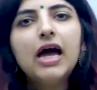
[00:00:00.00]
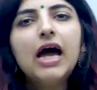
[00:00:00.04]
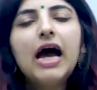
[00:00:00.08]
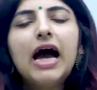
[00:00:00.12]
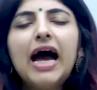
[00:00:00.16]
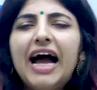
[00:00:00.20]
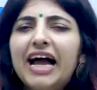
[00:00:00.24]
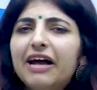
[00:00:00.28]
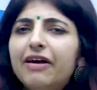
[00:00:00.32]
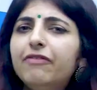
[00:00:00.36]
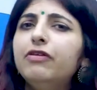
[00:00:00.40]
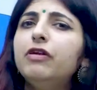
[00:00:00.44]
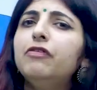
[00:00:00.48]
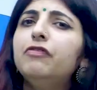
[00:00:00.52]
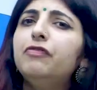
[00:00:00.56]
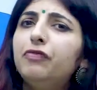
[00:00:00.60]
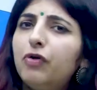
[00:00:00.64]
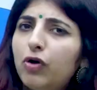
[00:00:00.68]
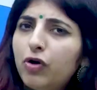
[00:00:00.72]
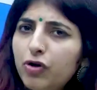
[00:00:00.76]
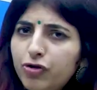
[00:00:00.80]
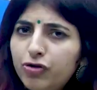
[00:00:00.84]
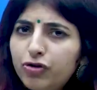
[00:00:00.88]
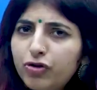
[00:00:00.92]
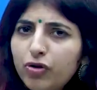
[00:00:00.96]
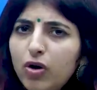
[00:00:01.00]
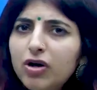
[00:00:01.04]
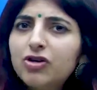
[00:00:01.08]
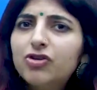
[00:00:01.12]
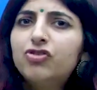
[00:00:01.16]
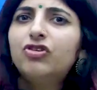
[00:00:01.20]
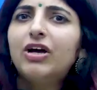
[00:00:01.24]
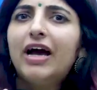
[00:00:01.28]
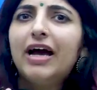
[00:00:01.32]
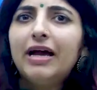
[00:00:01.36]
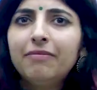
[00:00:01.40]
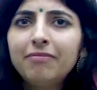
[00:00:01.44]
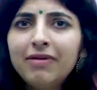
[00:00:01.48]
I will for sure
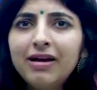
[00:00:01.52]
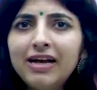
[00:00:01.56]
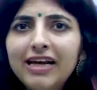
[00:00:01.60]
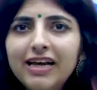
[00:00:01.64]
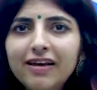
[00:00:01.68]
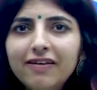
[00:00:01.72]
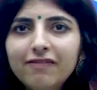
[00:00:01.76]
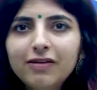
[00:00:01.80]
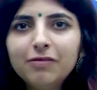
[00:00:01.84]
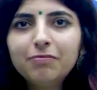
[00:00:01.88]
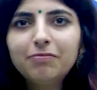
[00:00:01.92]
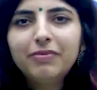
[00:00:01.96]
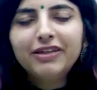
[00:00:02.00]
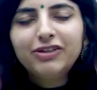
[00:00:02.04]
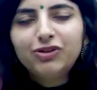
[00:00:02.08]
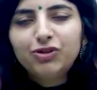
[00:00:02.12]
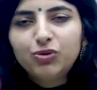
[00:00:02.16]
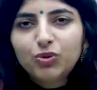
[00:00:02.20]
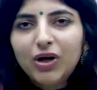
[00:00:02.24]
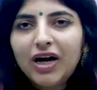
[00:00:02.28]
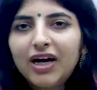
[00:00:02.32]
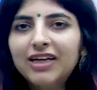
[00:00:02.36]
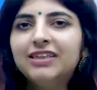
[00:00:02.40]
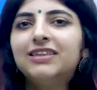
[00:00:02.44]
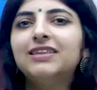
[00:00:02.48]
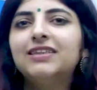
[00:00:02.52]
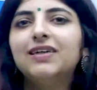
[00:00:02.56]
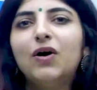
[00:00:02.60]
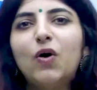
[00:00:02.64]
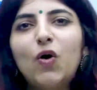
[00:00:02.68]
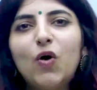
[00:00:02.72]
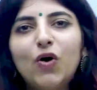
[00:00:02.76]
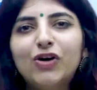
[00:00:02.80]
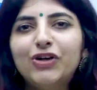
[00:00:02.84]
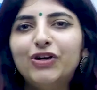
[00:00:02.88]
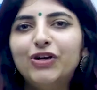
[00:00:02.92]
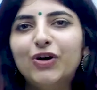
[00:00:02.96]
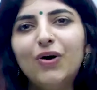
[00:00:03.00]
try my level best to answer
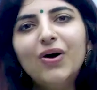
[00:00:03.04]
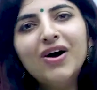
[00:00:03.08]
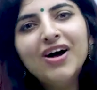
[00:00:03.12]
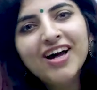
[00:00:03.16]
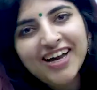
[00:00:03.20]
all your